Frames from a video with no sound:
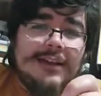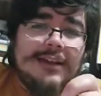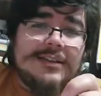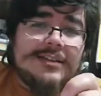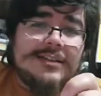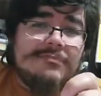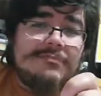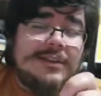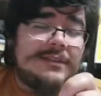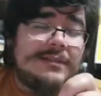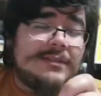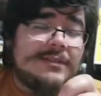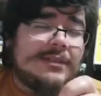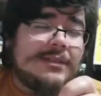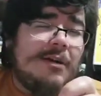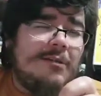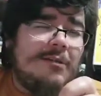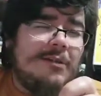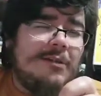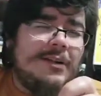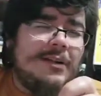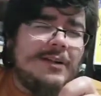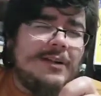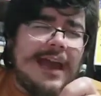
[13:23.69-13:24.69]
Because what if
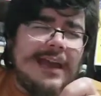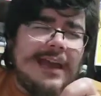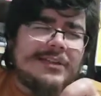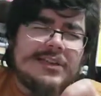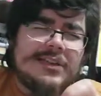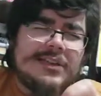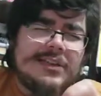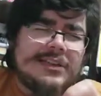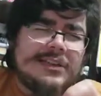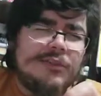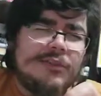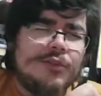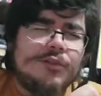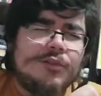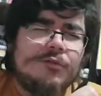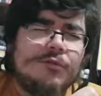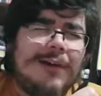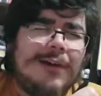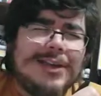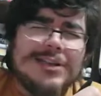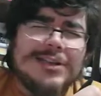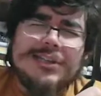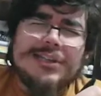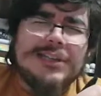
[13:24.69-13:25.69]
someone actually starts
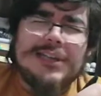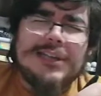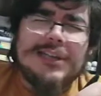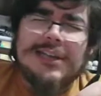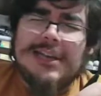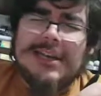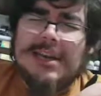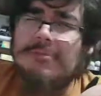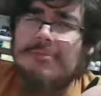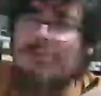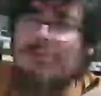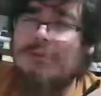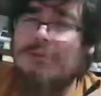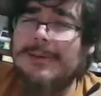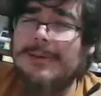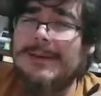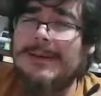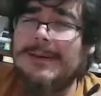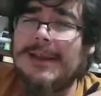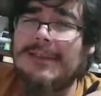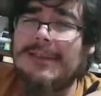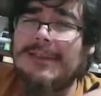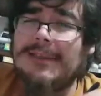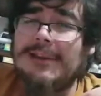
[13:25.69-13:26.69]
watching and I'm
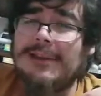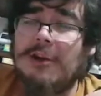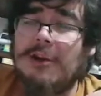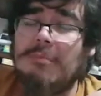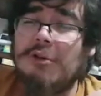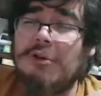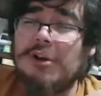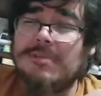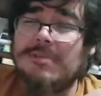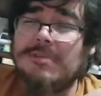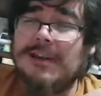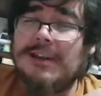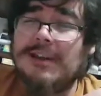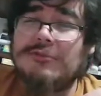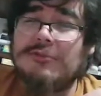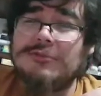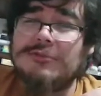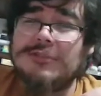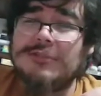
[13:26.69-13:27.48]
doing nothing or poking my nose